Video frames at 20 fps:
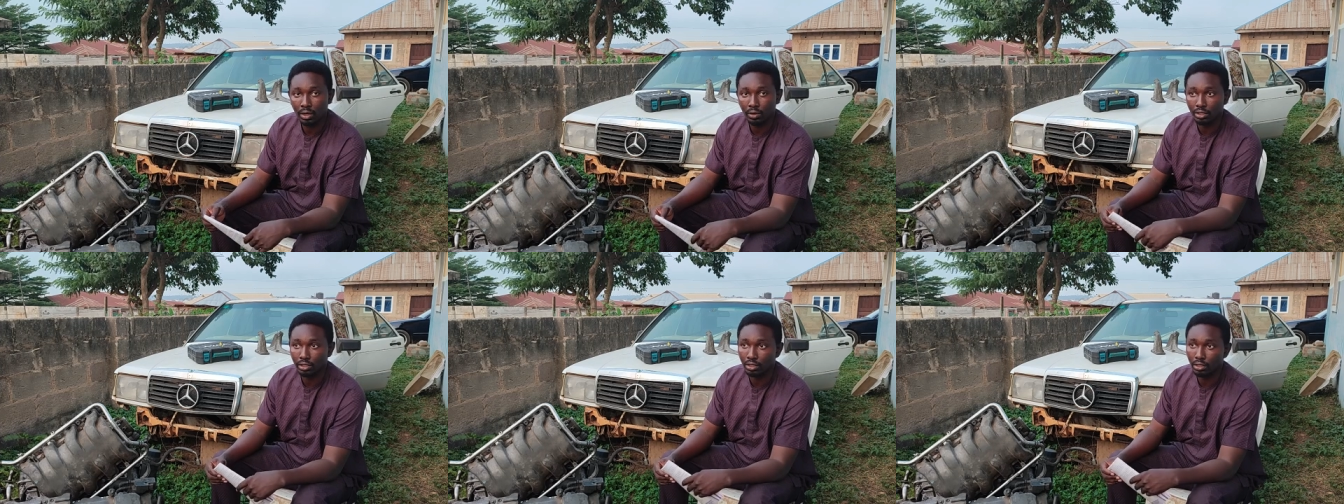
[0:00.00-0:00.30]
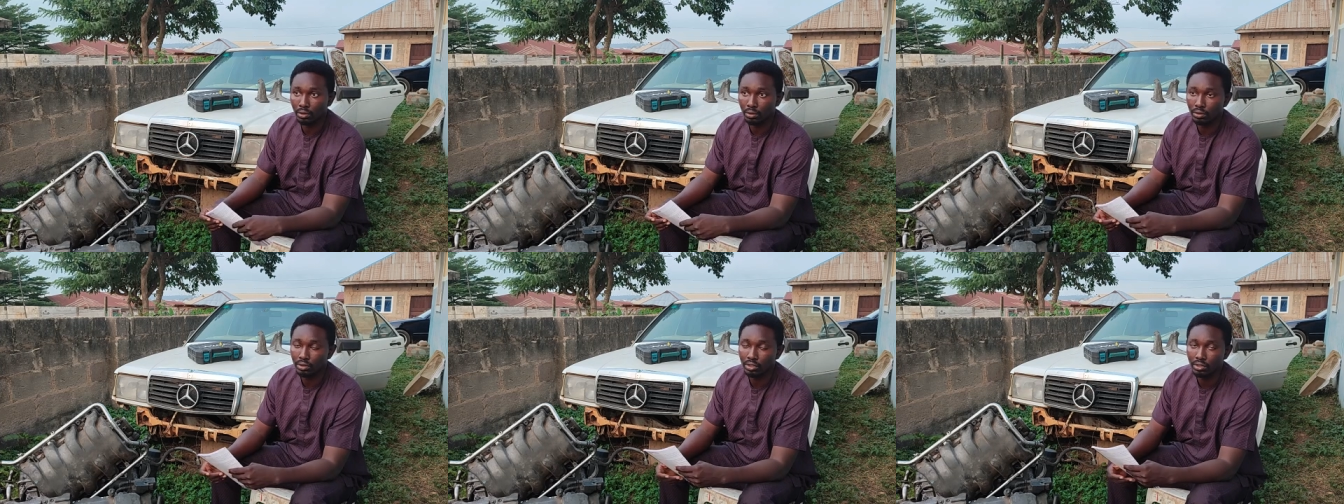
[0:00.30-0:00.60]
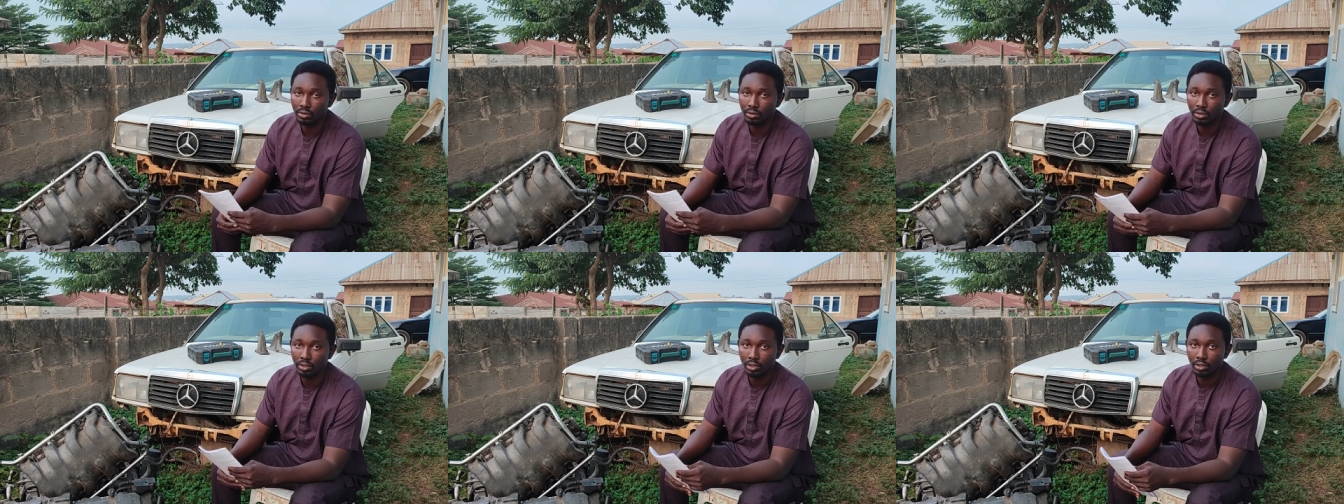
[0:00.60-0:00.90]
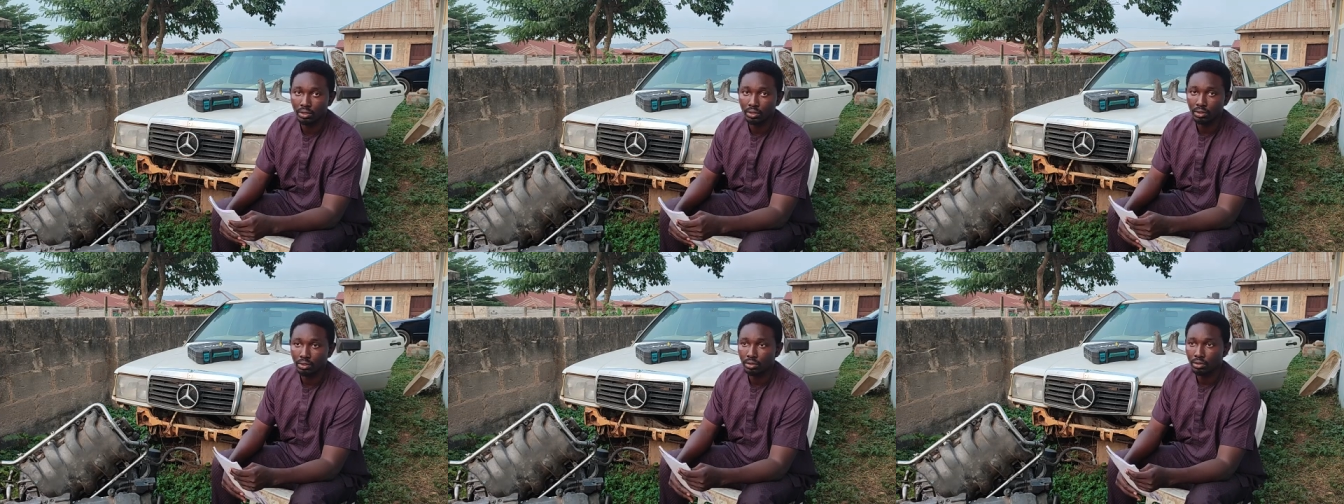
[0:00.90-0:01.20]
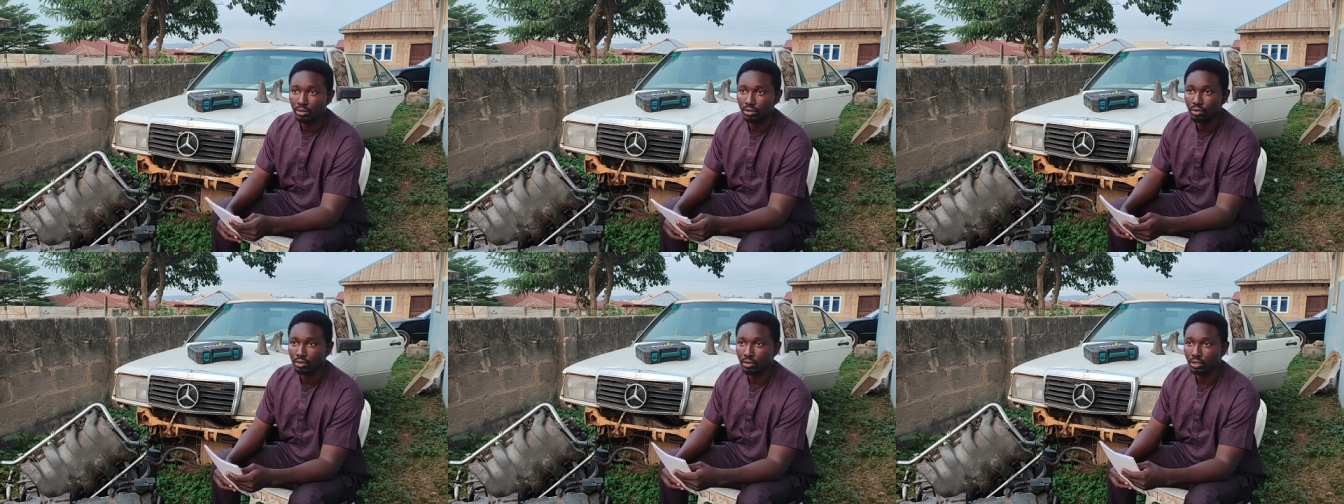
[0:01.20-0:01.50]
how it goes
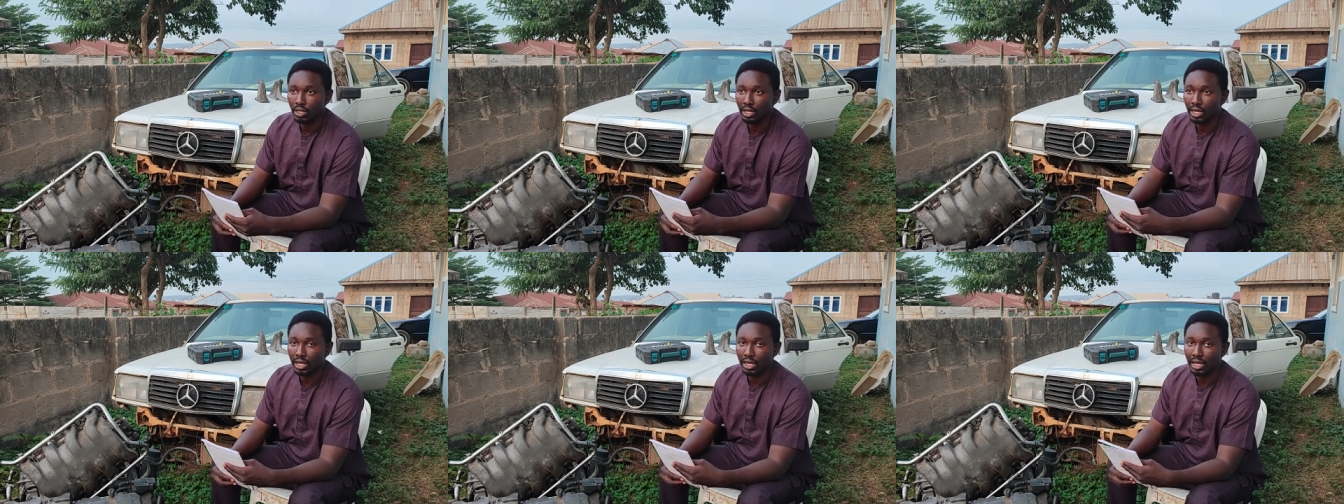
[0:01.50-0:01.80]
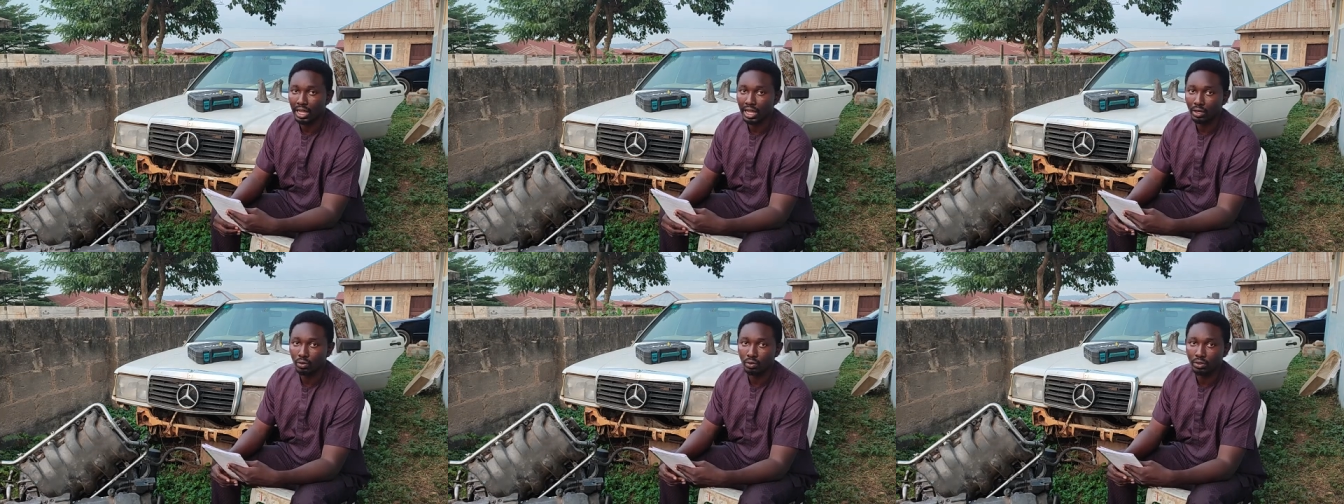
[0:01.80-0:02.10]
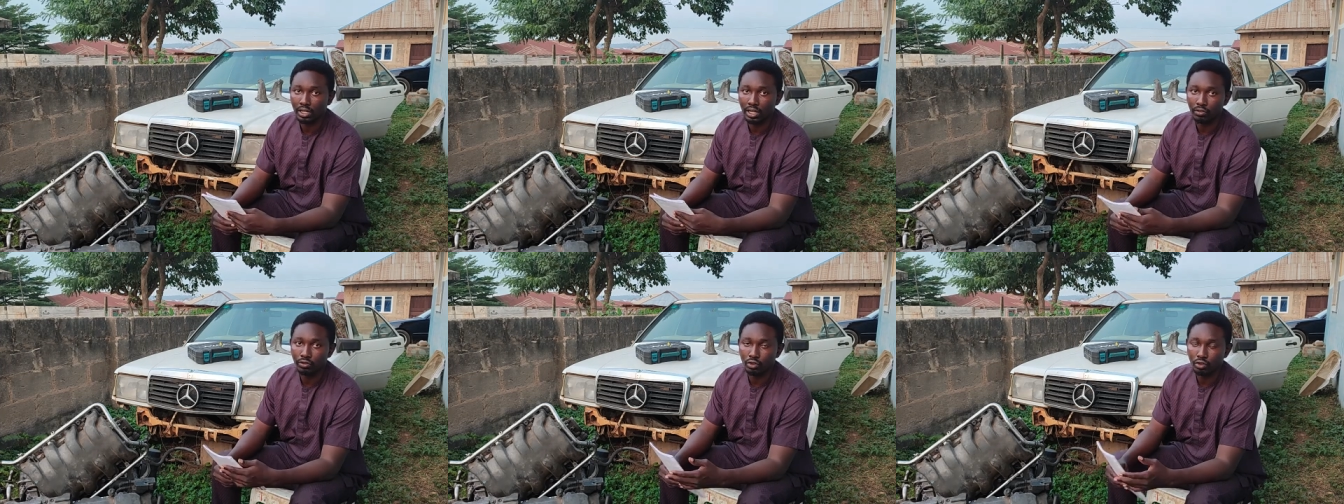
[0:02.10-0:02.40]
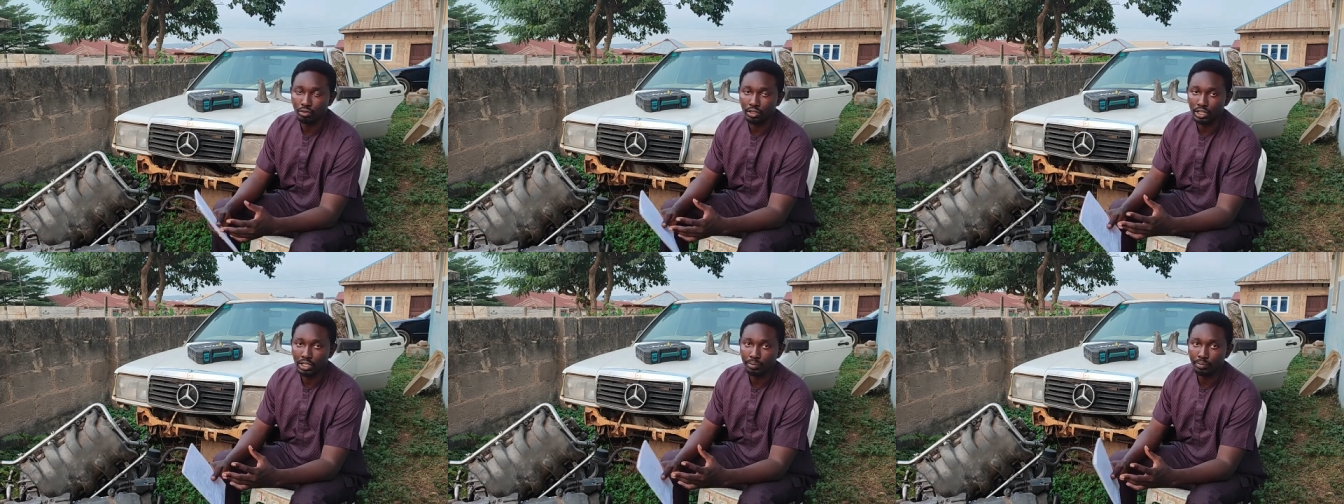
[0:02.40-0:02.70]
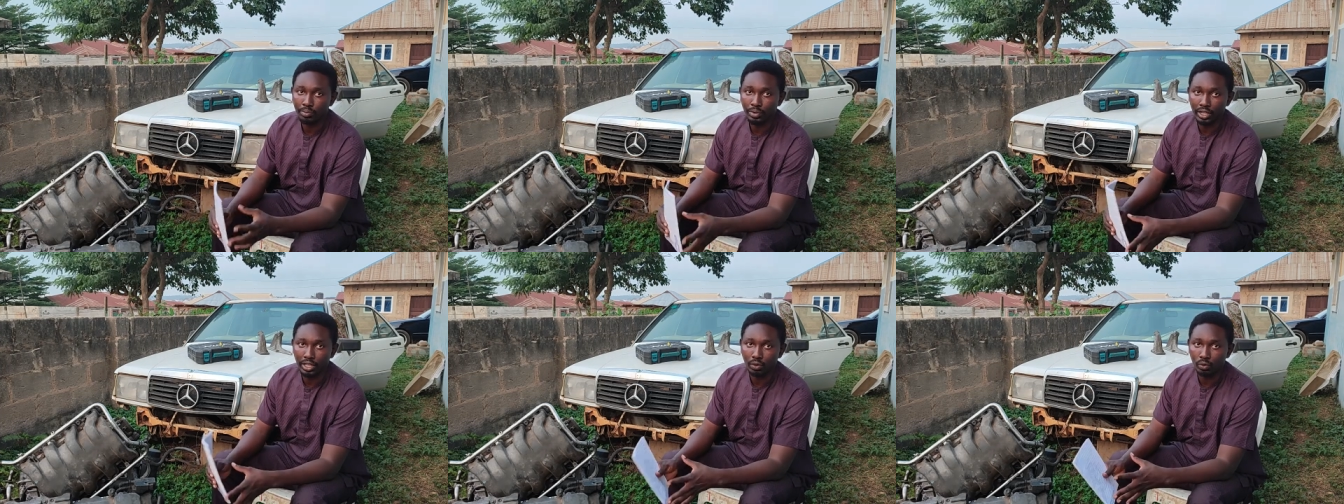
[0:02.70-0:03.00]
so that I won't have to be
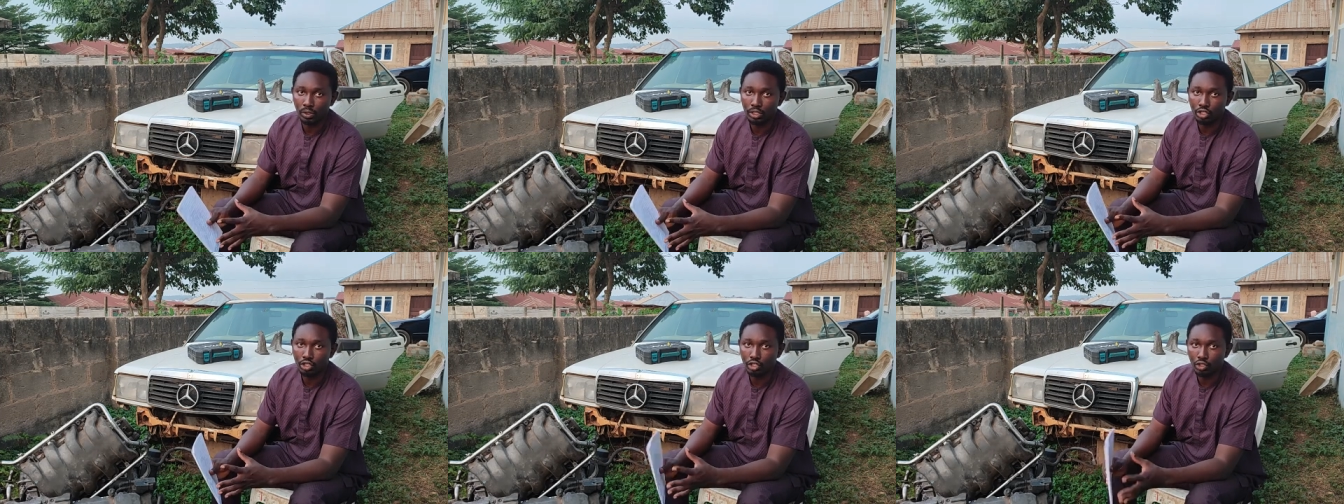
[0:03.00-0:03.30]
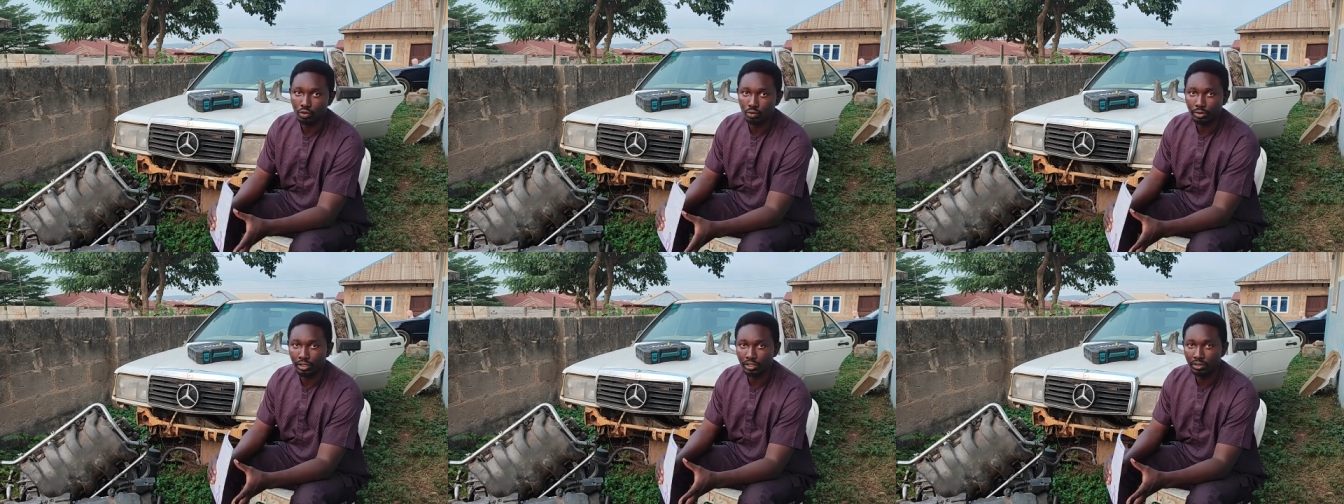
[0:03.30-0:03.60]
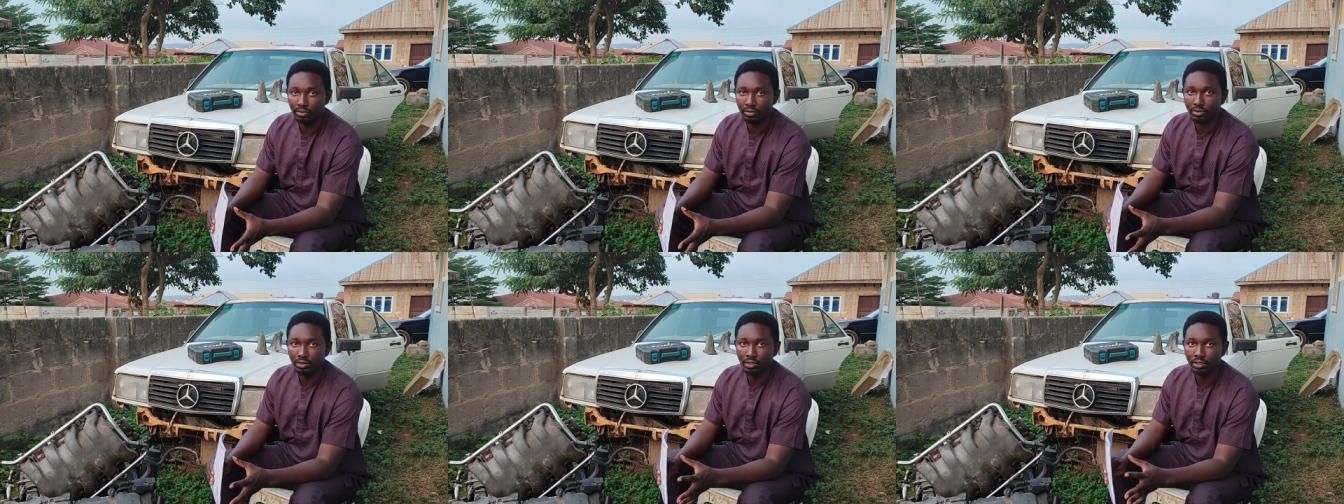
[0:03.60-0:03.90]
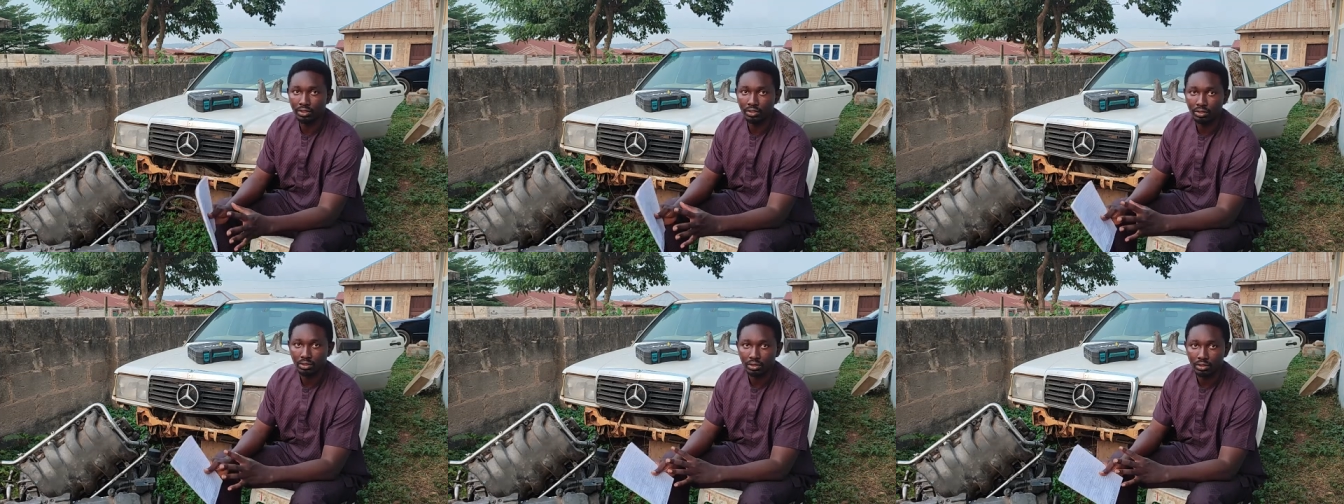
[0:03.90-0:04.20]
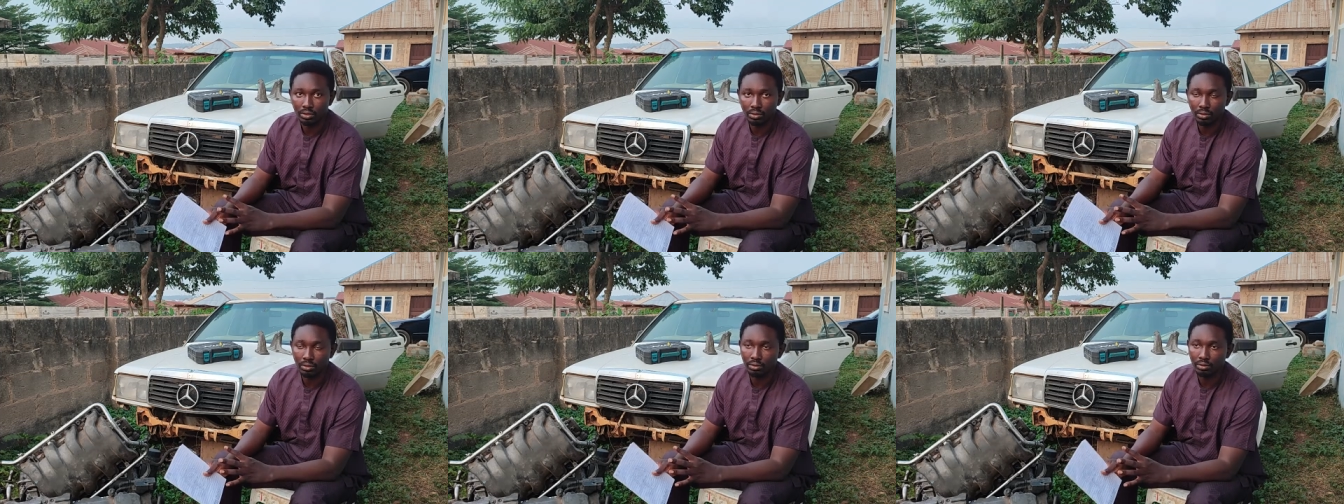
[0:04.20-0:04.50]
playing with tubings,
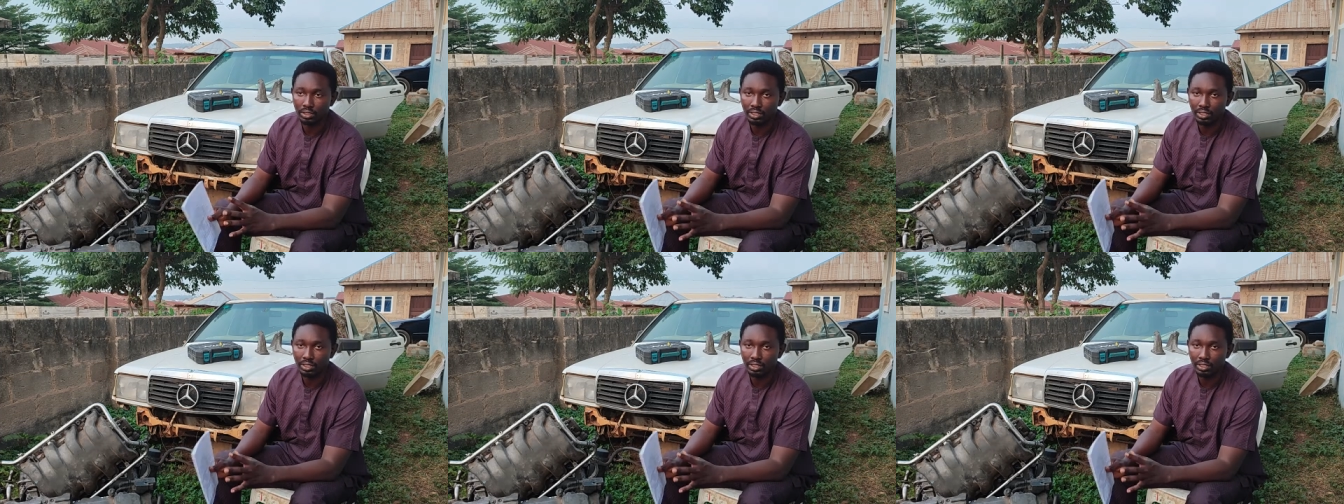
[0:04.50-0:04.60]
you know,